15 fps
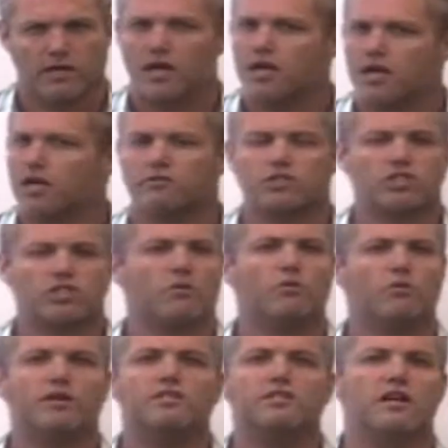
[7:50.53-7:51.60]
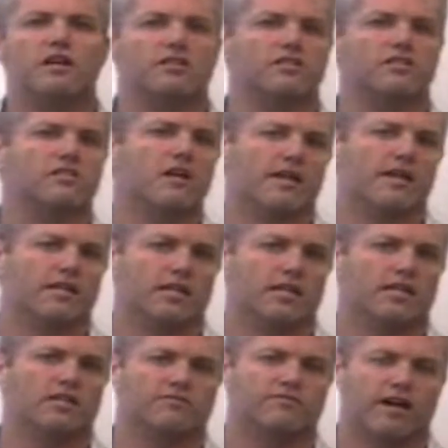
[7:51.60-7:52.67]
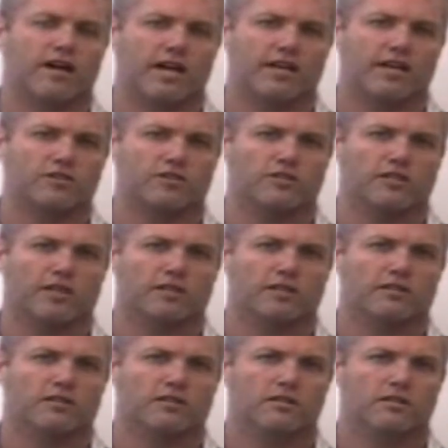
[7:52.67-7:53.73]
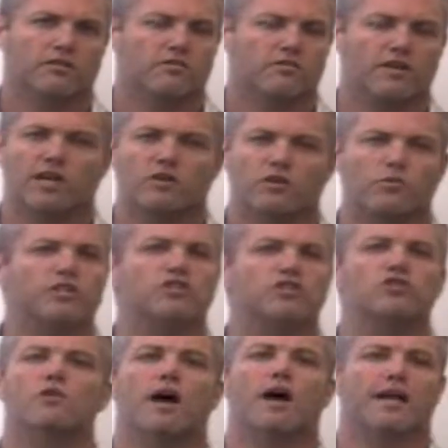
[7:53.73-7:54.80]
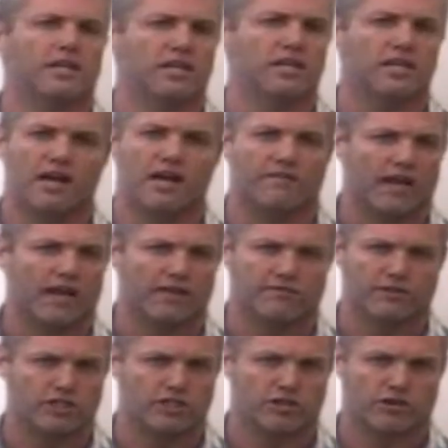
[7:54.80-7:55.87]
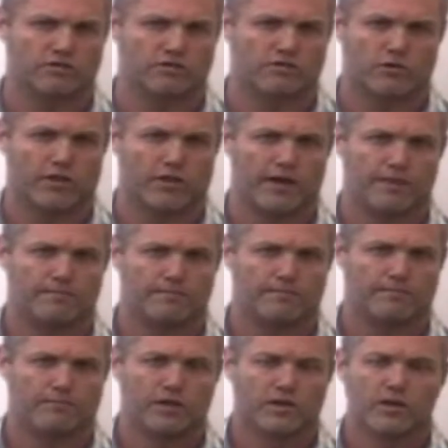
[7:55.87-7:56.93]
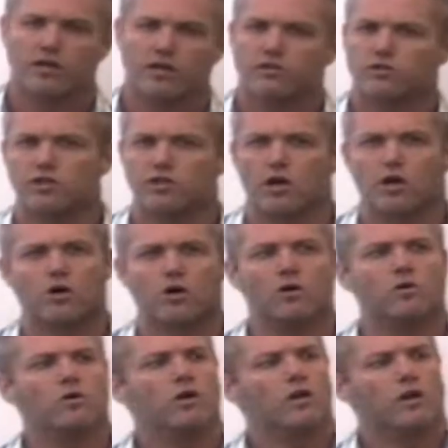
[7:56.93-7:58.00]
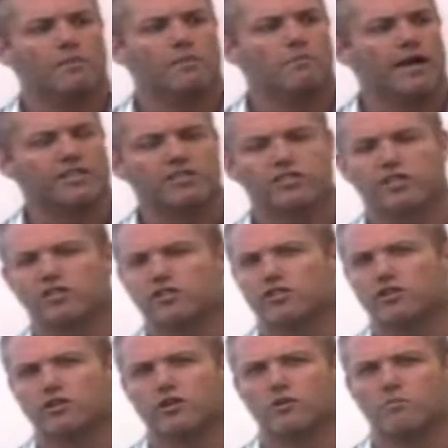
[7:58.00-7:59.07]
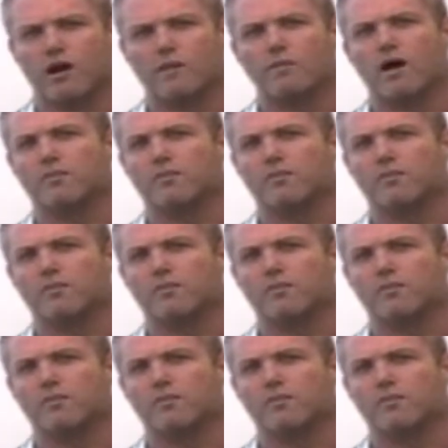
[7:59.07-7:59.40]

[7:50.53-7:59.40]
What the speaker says: If someone does not need us financially, then we do not need to have life insurance for them. So like my sister, my mom and